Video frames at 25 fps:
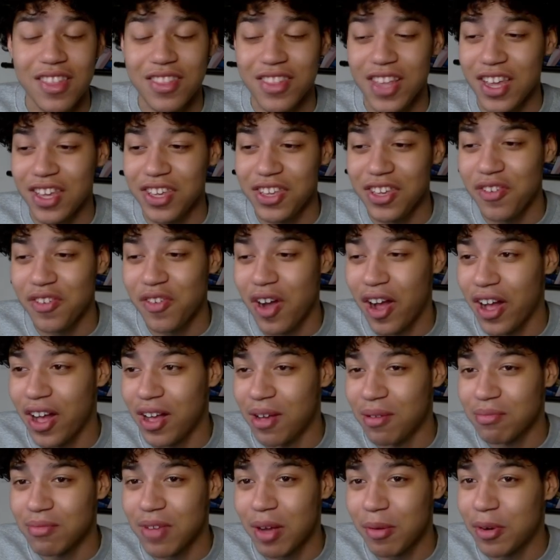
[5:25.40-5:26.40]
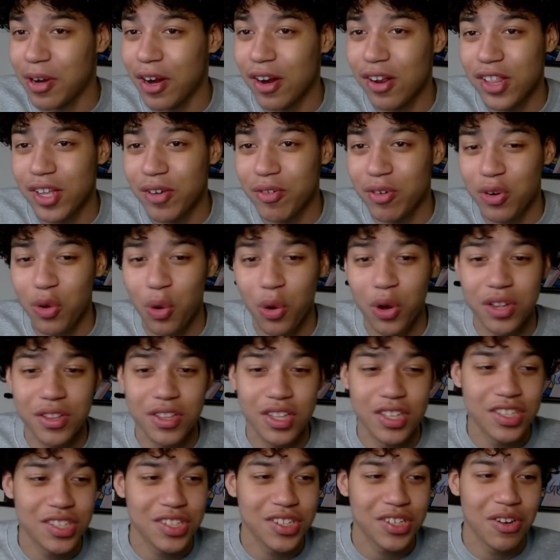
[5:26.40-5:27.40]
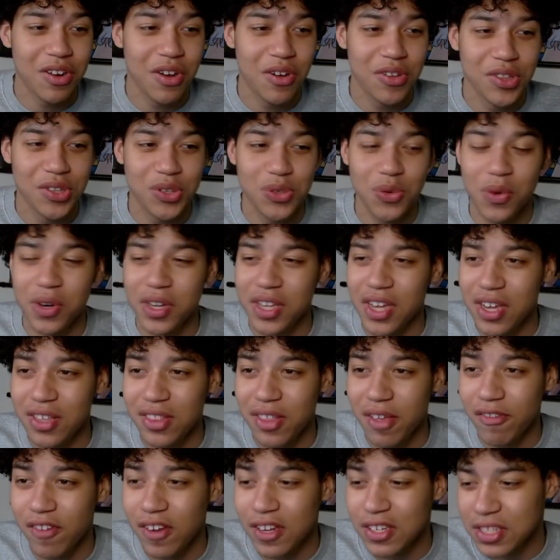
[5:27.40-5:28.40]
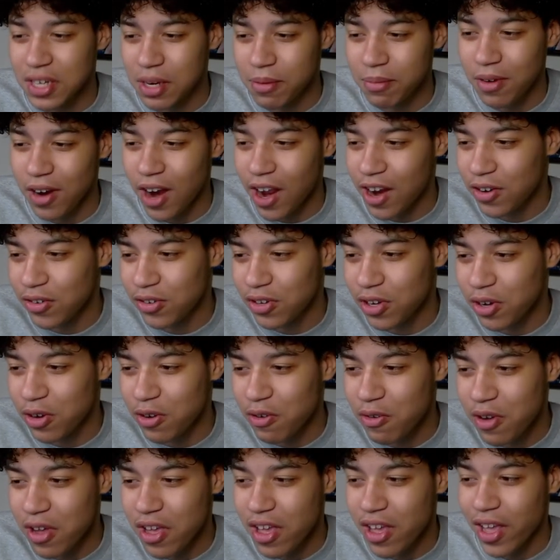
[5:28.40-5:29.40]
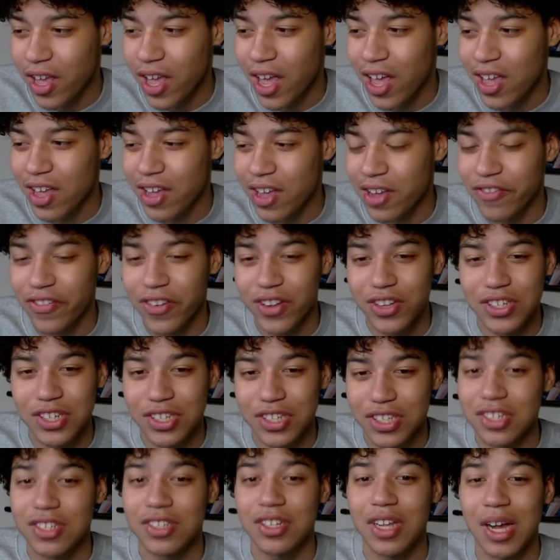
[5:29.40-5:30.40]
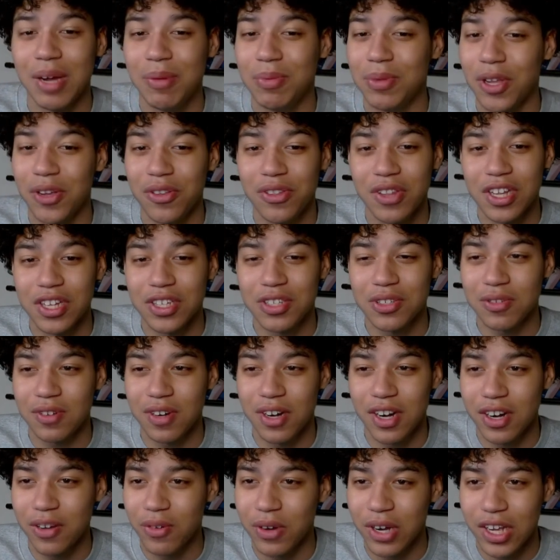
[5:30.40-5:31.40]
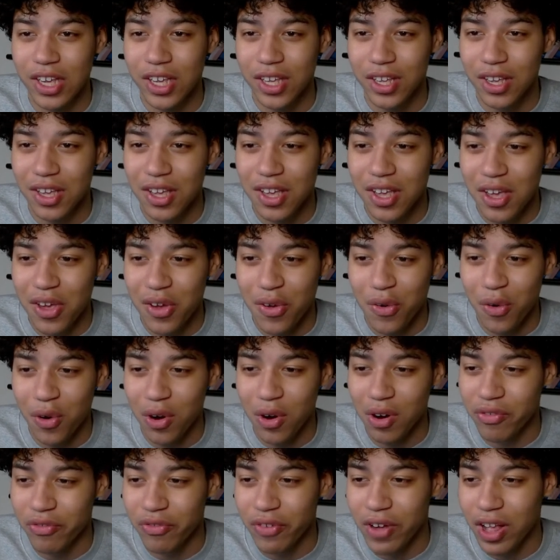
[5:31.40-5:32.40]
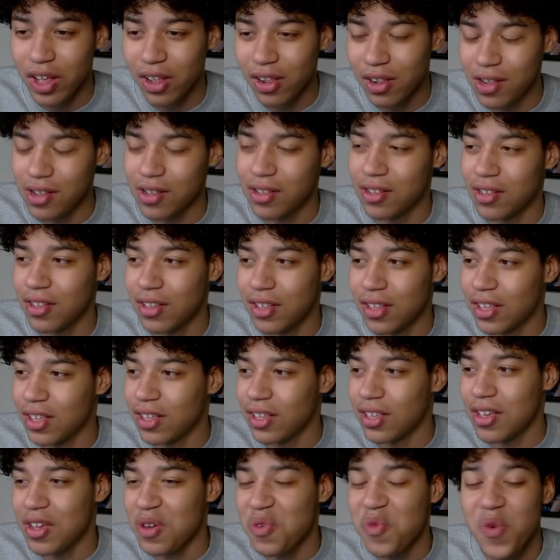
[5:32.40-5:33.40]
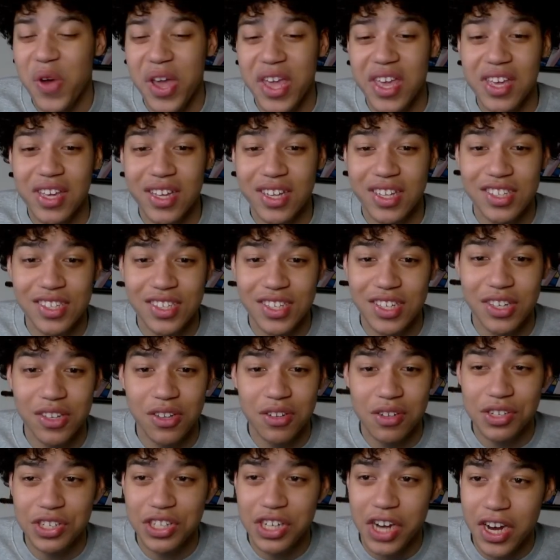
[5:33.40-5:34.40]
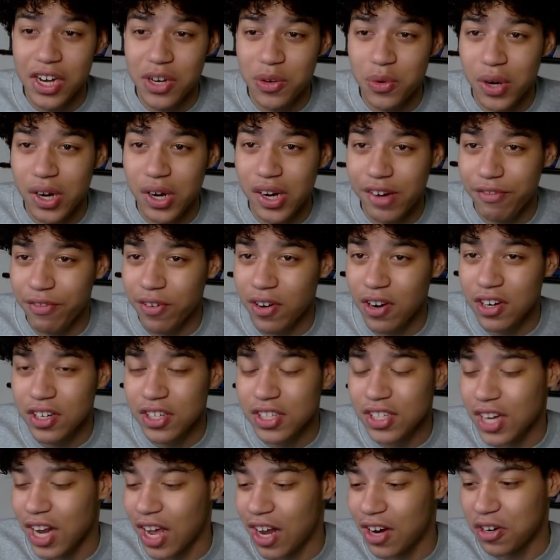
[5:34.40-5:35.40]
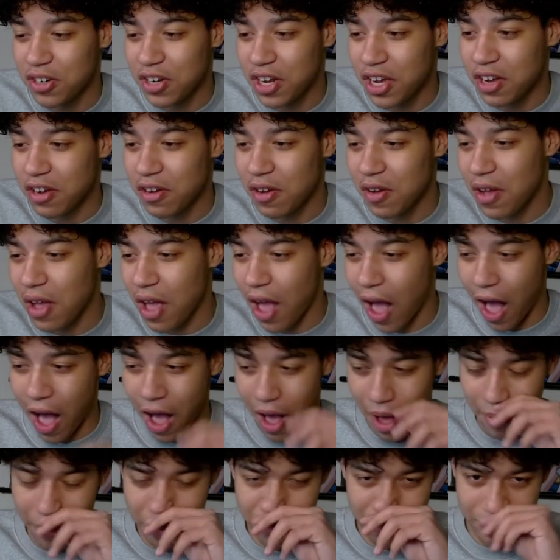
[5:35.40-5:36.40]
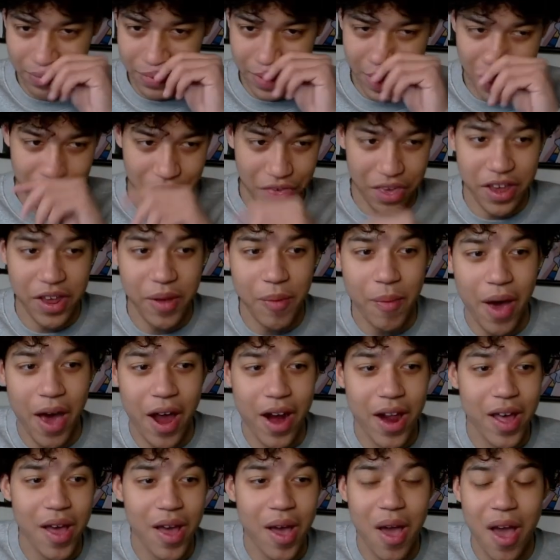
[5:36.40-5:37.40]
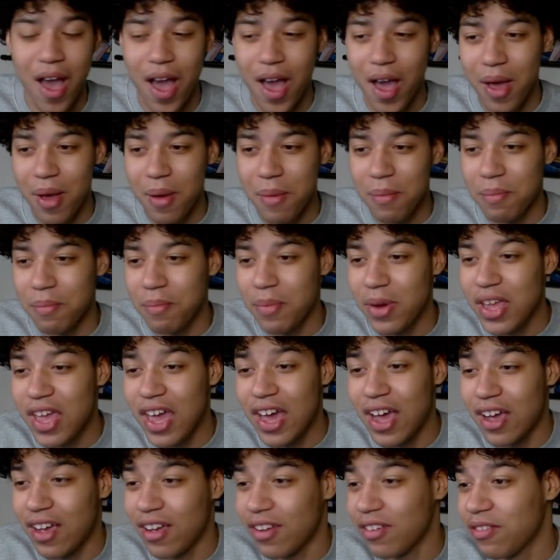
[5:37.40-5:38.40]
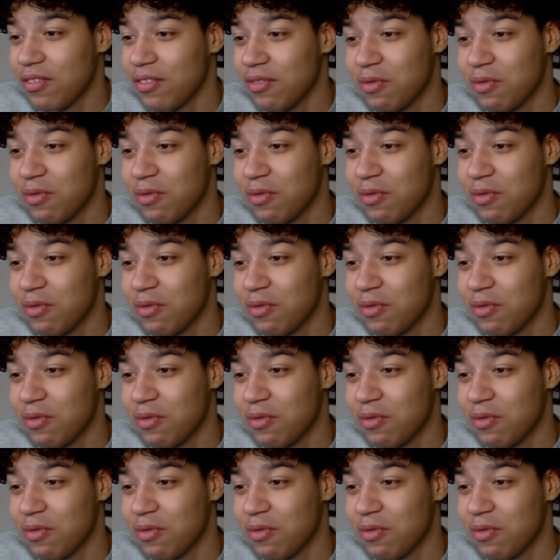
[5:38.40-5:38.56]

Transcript: Thank you. Um, I'm currently recording this on the twenty-eighth of December. I don't know if I'll just upload this right away or if I'll wait until January first. I don't know. Um, I'll think about it. But yeah,